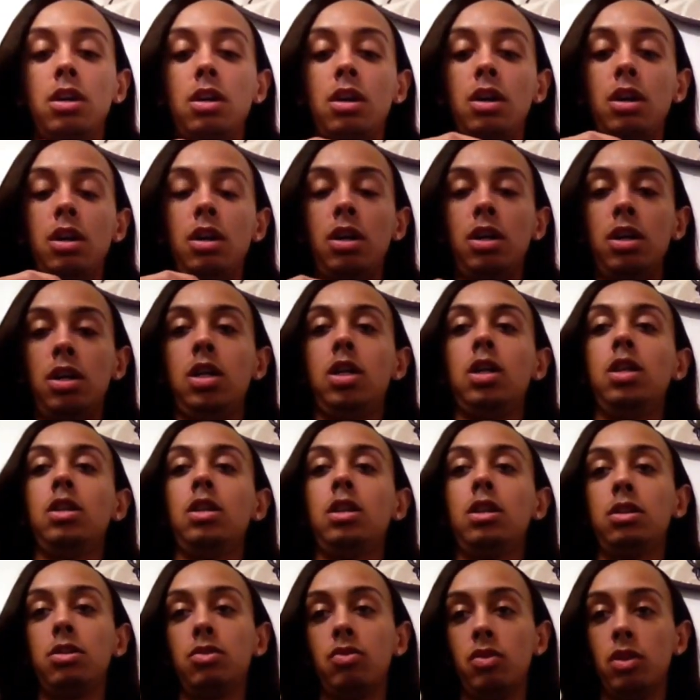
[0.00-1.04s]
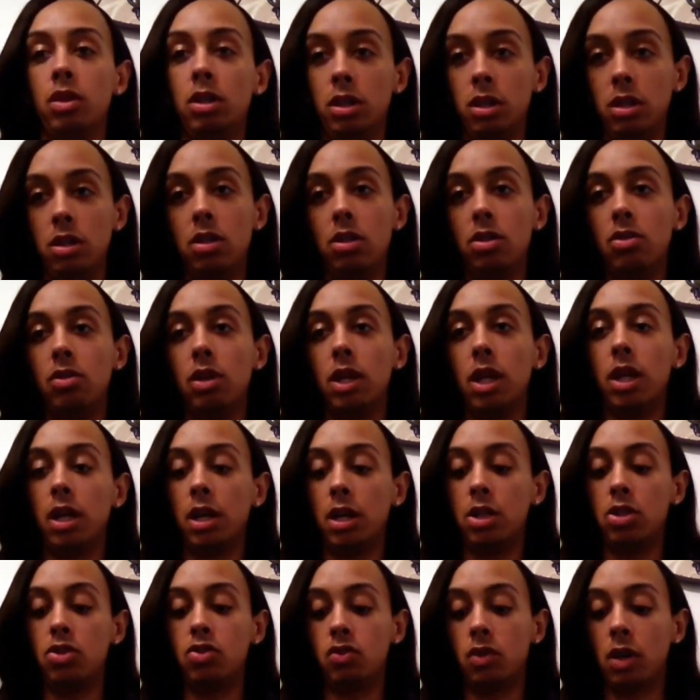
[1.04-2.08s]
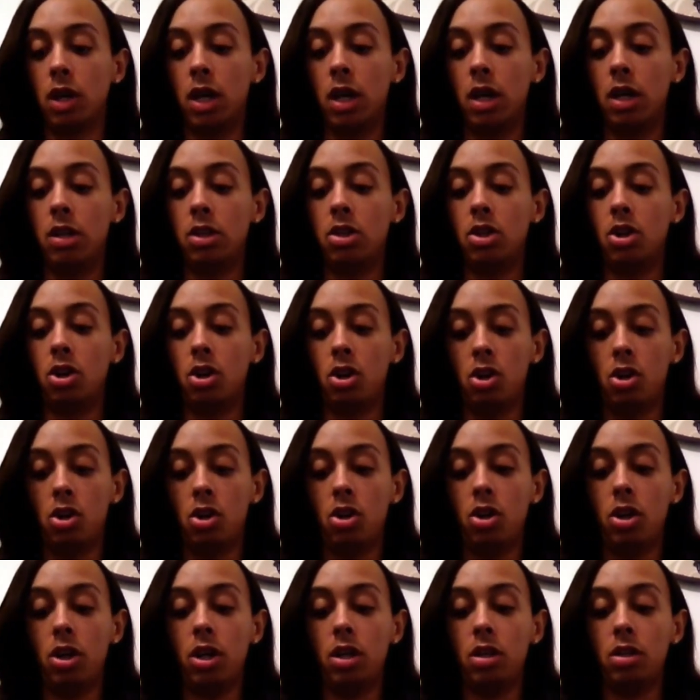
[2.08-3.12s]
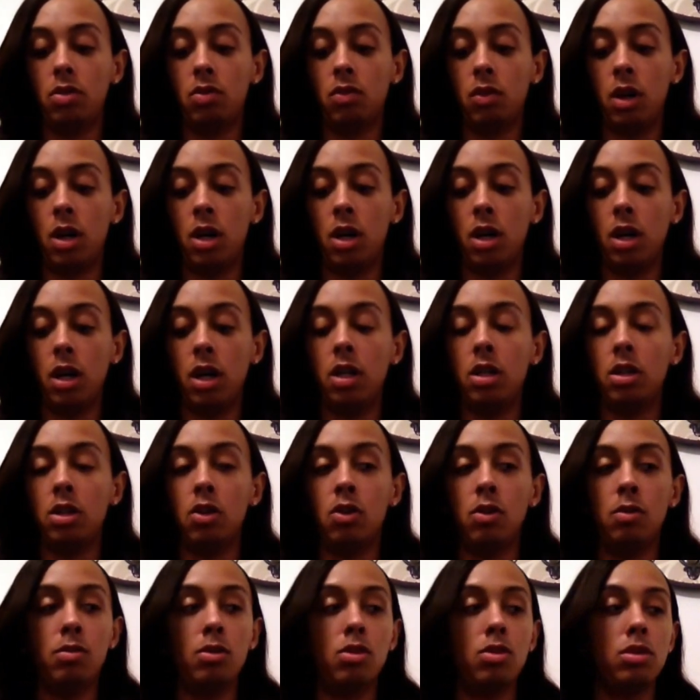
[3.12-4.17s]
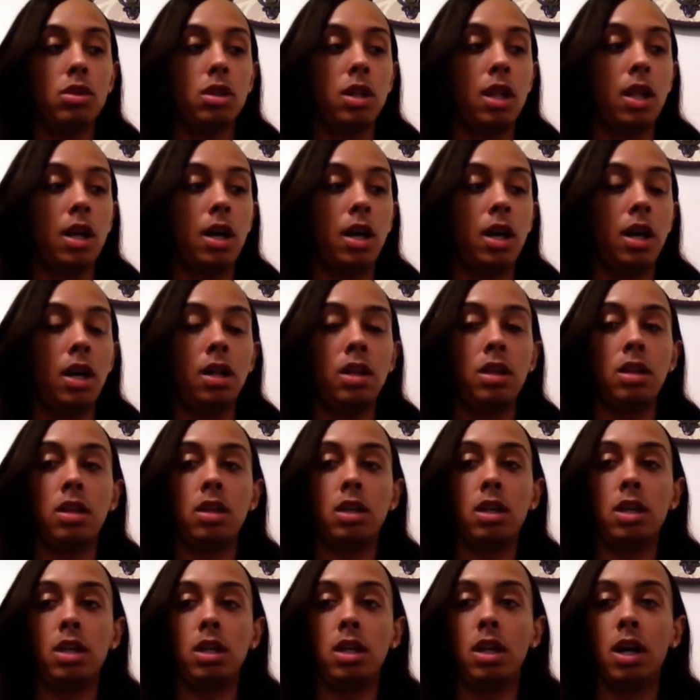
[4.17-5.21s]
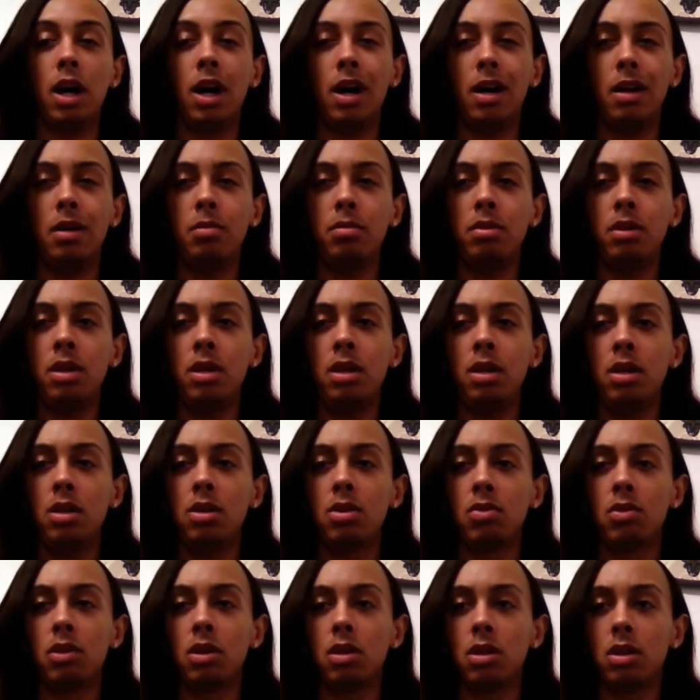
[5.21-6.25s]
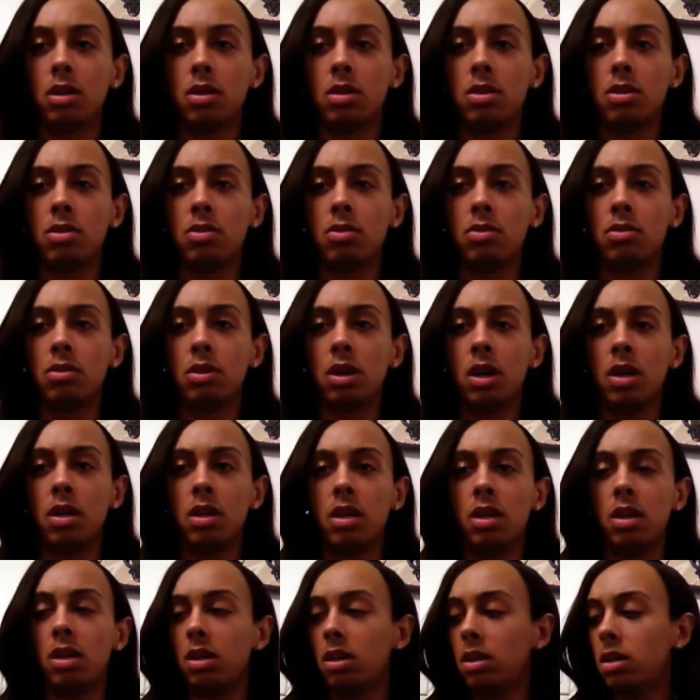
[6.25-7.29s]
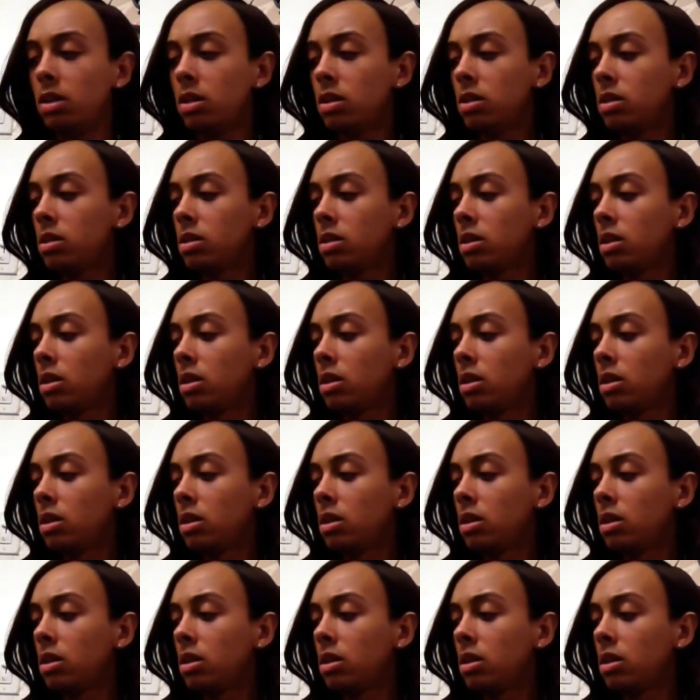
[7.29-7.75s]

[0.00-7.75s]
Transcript: And it's really glue. Like, it dries hard as a rock. It's almost like the Gotta Be Gorilla Glue, I think it is.